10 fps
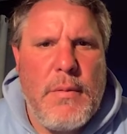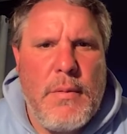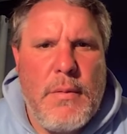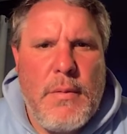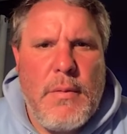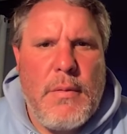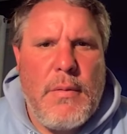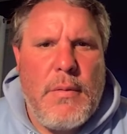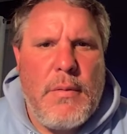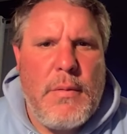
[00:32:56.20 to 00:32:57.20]

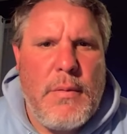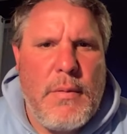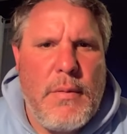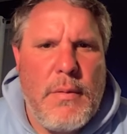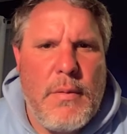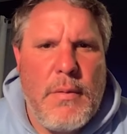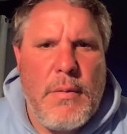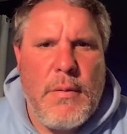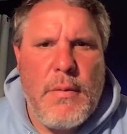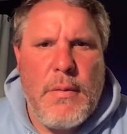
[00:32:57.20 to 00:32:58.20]

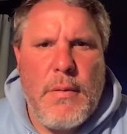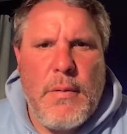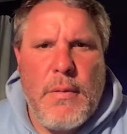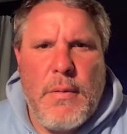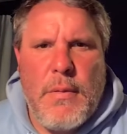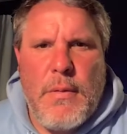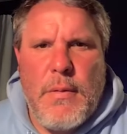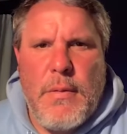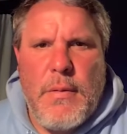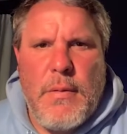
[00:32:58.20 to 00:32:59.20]
[no speech]